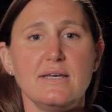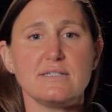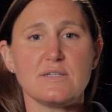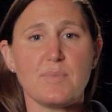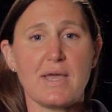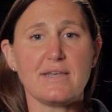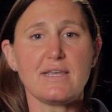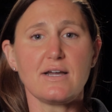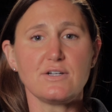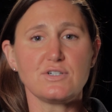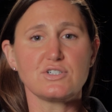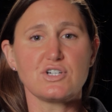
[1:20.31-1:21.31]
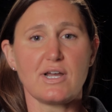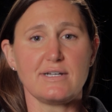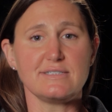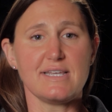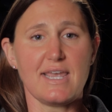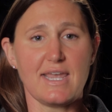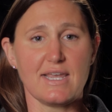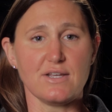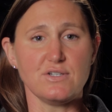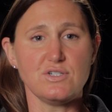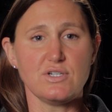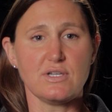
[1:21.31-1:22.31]
Depending on your child's
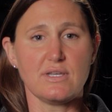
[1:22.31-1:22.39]
age,